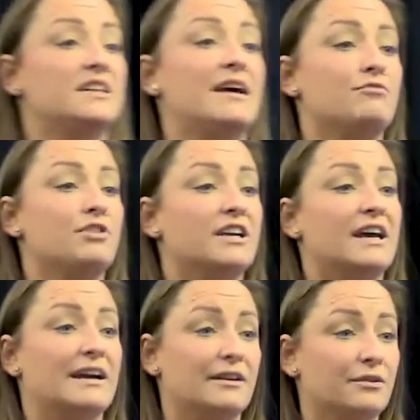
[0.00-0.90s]
are now running
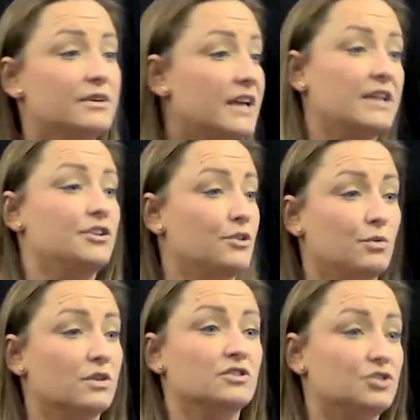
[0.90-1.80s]
out, getting
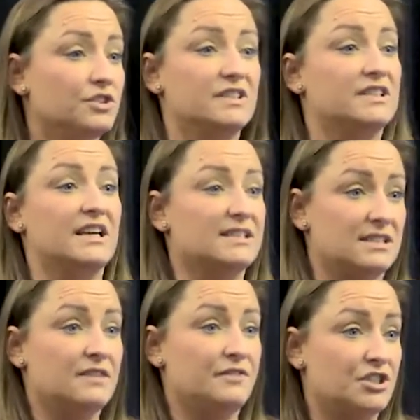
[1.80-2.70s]
new ones just to see has
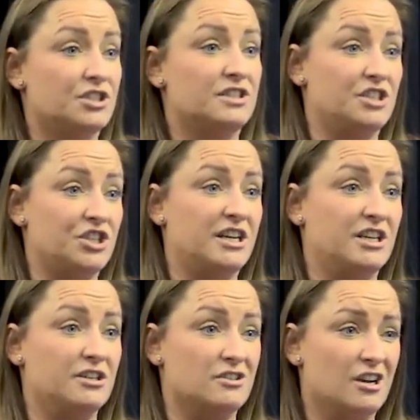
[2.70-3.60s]
the efficiency
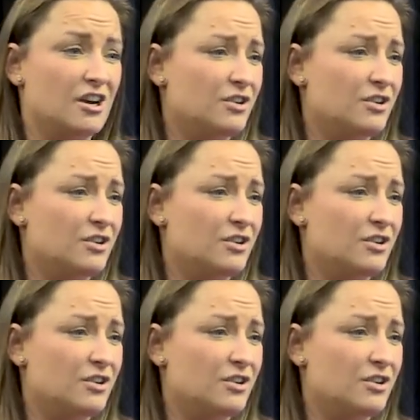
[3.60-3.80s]
changed.